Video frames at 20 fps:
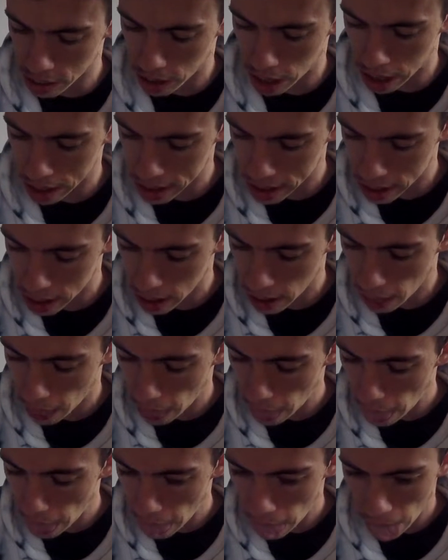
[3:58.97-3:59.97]
faster,
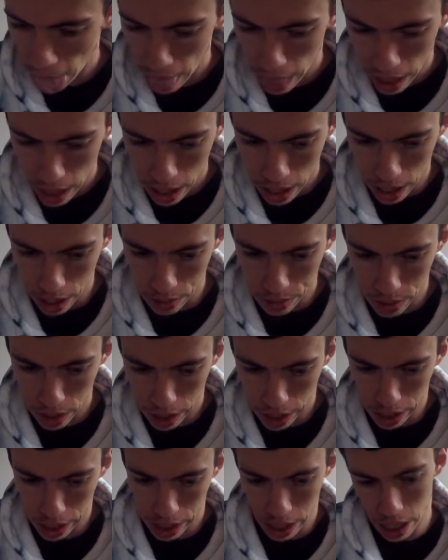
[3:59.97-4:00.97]
and I feel
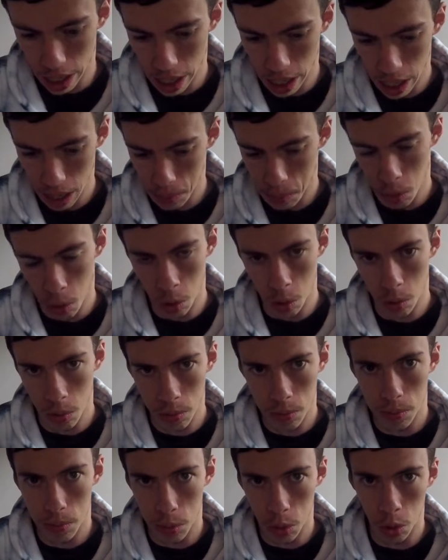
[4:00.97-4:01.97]
like you can get
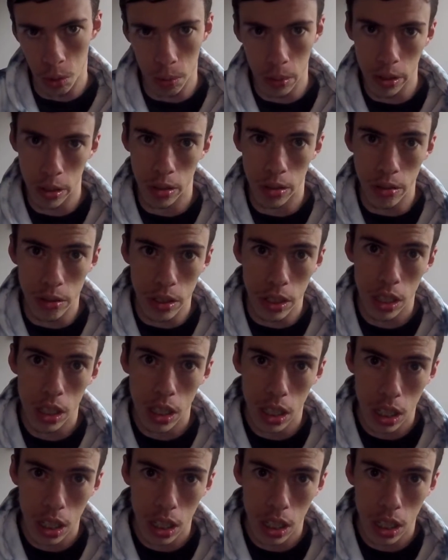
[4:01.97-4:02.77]
more moves